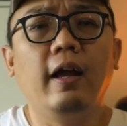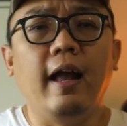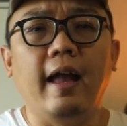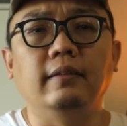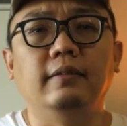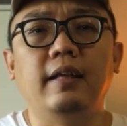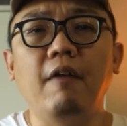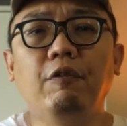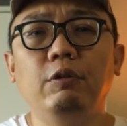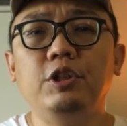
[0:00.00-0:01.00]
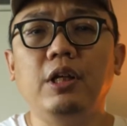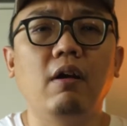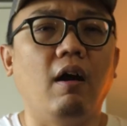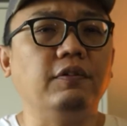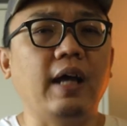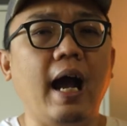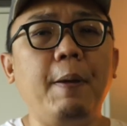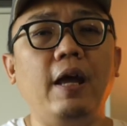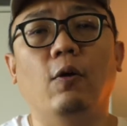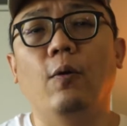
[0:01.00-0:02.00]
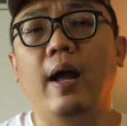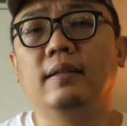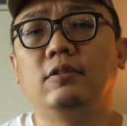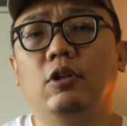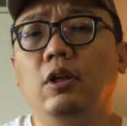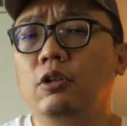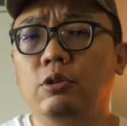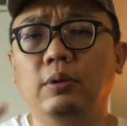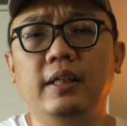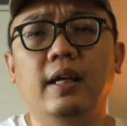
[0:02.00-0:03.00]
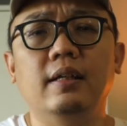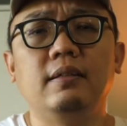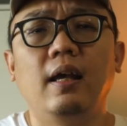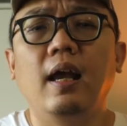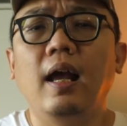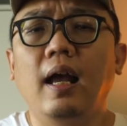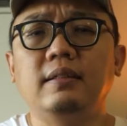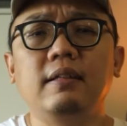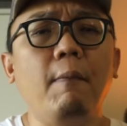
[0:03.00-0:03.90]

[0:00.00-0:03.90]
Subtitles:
and the evolution of the iPad OS through the years has now